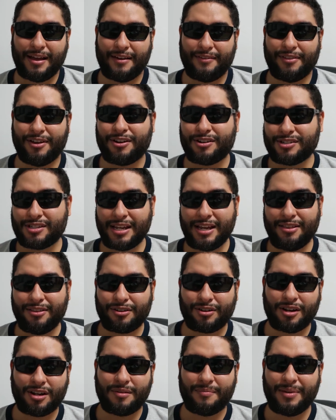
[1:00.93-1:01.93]
there's either
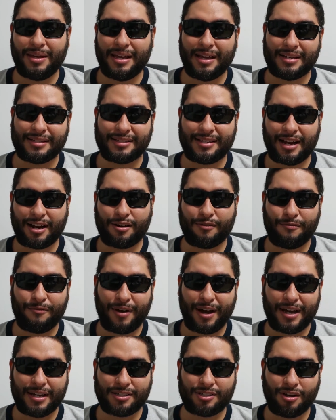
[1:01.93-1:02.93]
going to be a
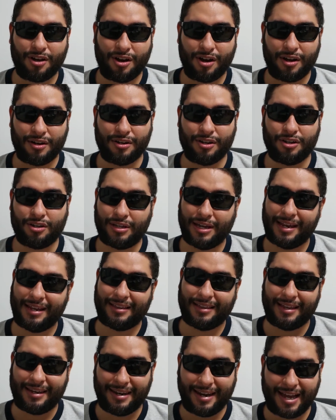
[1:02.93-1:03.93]
sacrifice on getting
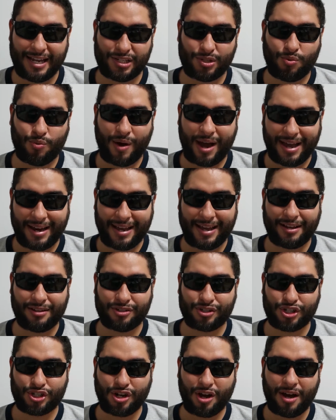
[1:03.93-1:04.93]
that nice wide angle
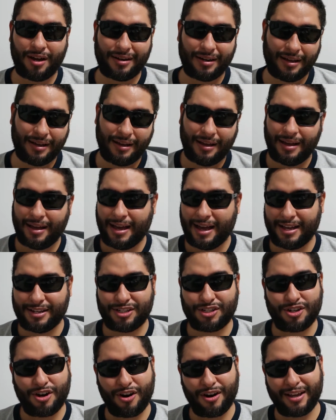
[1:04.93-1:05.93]
shot at
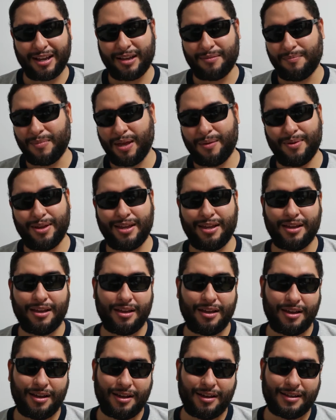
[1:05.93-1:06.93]
starting at maybe
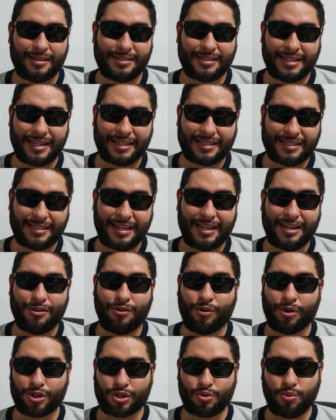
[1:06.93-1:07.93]
16
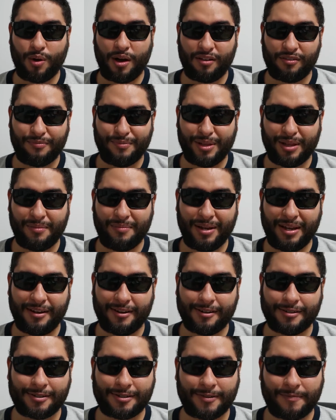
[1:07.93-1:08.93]
or 12
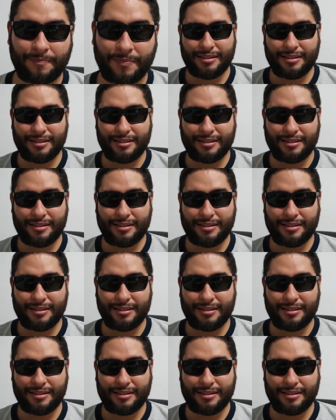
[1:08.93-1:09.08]
millimeters.